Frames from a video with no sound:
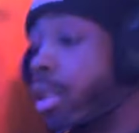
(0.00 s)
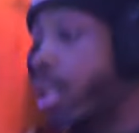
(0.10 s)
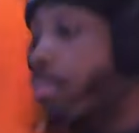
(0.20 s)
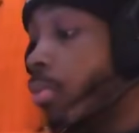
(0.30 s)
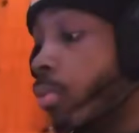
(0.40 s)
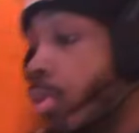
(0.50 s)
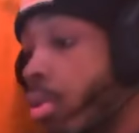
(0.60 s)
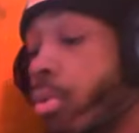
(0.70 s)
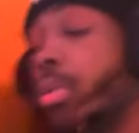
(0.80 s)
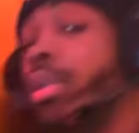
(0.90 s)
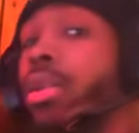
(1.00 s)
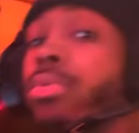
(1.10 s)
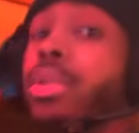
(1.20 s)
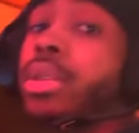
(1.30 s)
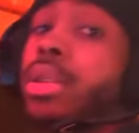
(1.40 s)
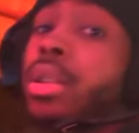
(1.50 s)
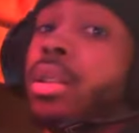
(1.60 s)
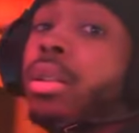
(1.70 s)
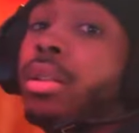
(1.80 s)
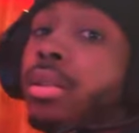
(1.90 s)
keep recording on the
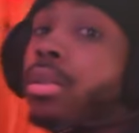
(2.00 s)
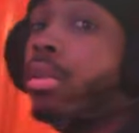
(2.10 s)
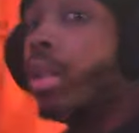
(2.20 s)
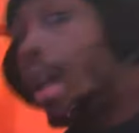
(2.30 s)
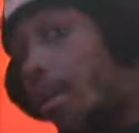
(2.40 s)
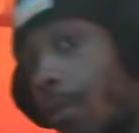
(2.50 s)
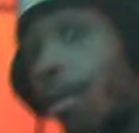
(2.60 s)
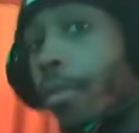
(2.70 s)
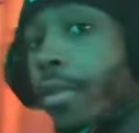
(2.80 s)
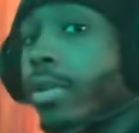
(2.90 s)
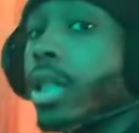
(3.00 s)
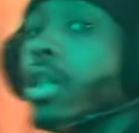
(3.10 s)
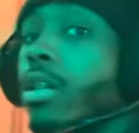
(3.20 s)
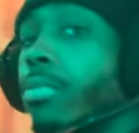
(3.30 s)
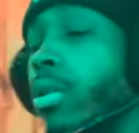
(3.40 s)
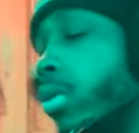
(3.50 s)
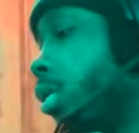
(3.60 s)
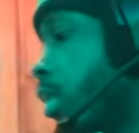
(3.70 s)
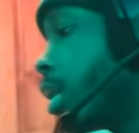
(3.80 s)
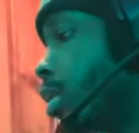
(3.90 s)
the iPhone 15, bro, or
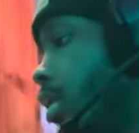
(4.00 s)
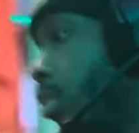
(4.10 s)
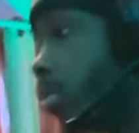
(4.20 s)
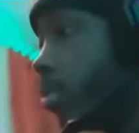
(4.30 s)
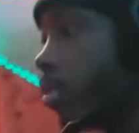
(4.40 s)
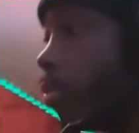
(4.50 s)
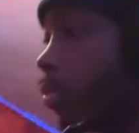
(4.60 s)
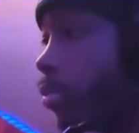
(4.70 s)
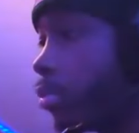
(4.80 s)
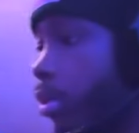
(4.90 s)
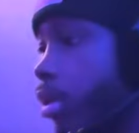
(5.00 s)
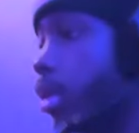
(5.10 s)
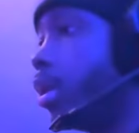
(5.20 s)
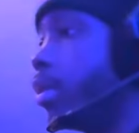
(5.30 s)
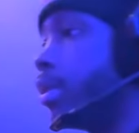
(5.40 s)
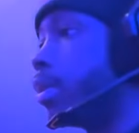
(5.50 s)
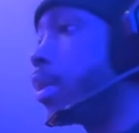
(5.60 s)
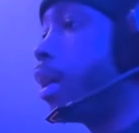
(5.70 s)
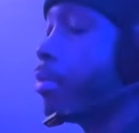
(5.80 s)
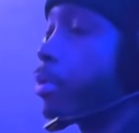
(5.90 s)
should I still get a
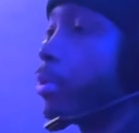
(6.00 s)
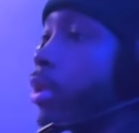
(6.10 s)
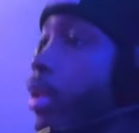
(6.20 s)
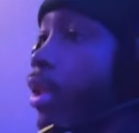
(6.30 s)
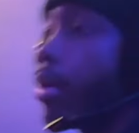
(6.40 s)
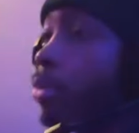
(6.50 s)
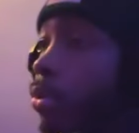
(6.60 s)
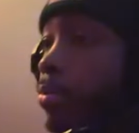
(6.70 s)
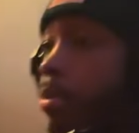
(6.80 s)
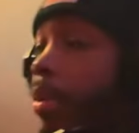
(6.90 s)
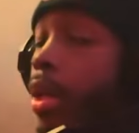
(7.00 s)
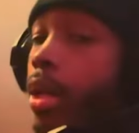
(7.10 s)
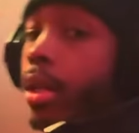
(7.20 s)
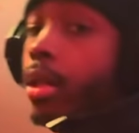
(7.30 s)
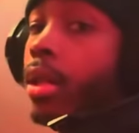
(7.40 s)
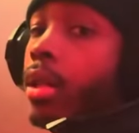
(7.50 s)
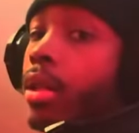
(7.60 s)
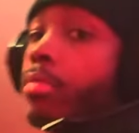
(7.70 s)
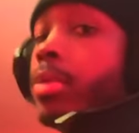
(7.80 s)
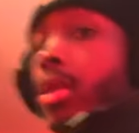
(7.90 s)
camera, bro? Like a camera wouldn't be bad,
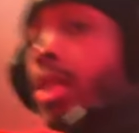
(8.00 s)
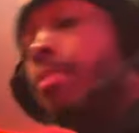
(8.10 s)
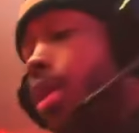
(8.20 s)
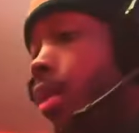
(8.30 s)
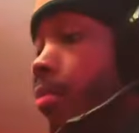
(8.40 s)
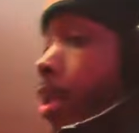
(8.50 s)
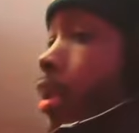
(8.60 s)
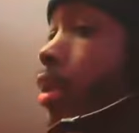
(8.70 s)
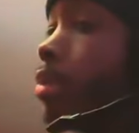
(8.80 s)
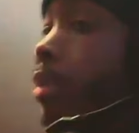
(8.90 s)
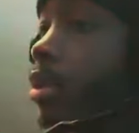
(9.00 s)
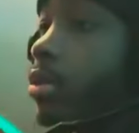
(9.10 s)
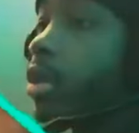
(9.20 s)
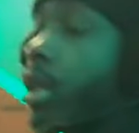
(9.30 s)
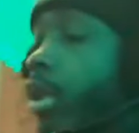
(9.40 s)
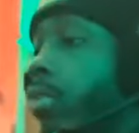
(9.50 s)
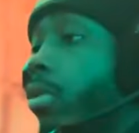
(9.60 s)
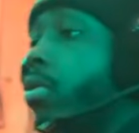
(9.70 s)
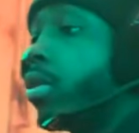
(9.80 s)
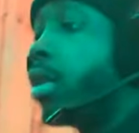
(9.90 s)
but let me know, man. Like let me know. Should I keep
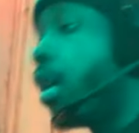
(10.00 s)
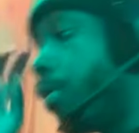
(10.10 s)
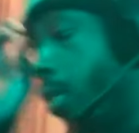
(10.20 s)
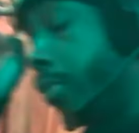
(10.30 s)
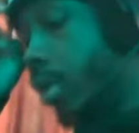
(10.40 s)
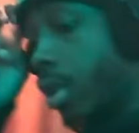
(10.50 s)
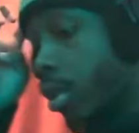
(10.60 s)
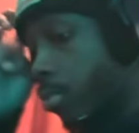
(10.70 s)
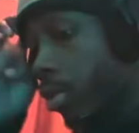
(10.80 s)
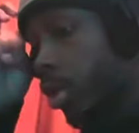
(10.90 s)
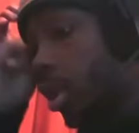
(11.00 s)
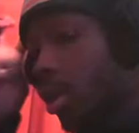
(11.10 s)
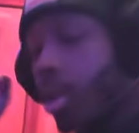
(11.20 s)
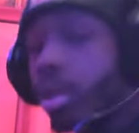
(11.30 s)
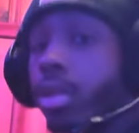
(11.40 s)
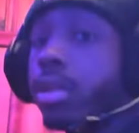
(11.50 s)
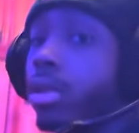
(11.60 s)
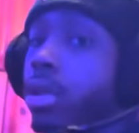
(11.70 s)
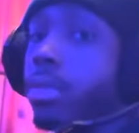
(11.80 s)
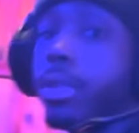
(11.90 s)
recording on the iPhone 15, bro? should I just uh,
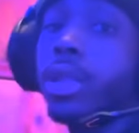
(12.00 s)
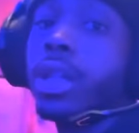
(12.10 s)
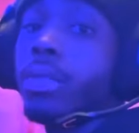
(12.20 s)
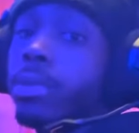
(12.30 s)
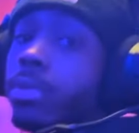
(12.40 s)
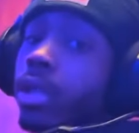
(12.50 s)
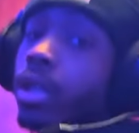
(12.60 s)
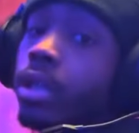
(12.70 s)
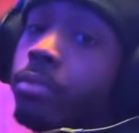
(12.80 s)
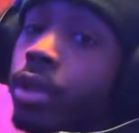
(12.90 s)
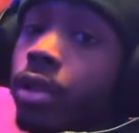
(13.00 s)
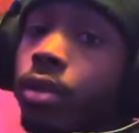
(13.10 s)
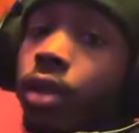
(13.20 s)
just give me a camera, bro? Like let me know.